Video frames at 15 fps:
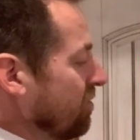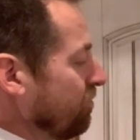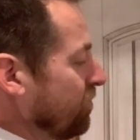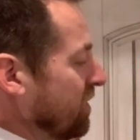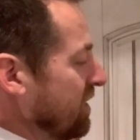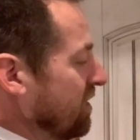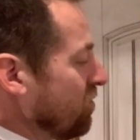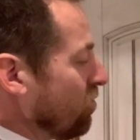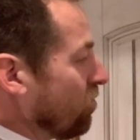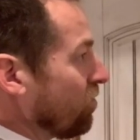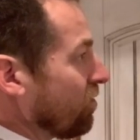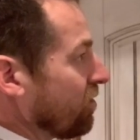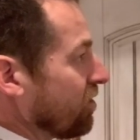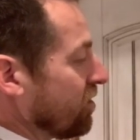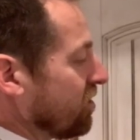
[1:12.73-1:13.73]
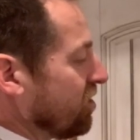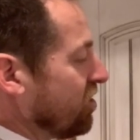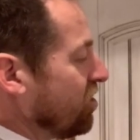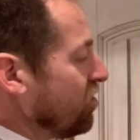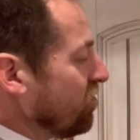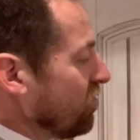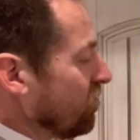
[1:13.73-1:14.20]
P or
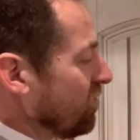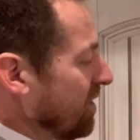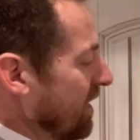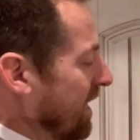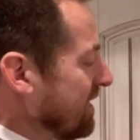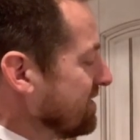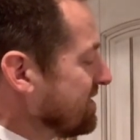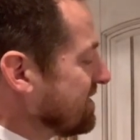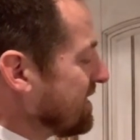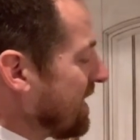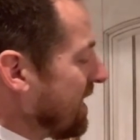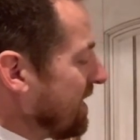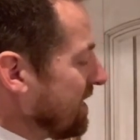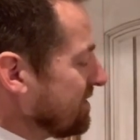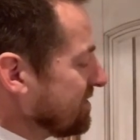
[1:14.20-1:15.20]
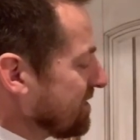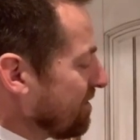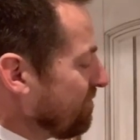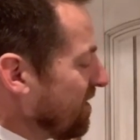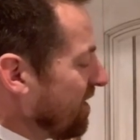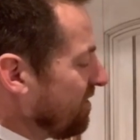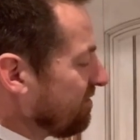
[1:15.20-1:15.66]
Q and say in
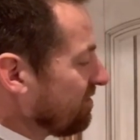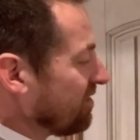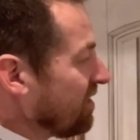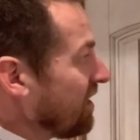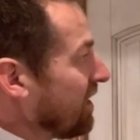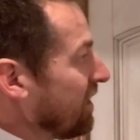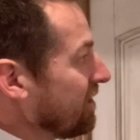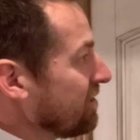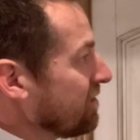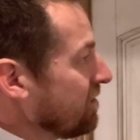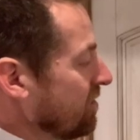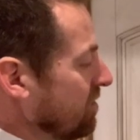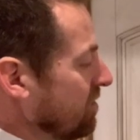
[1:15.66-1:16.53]
some other line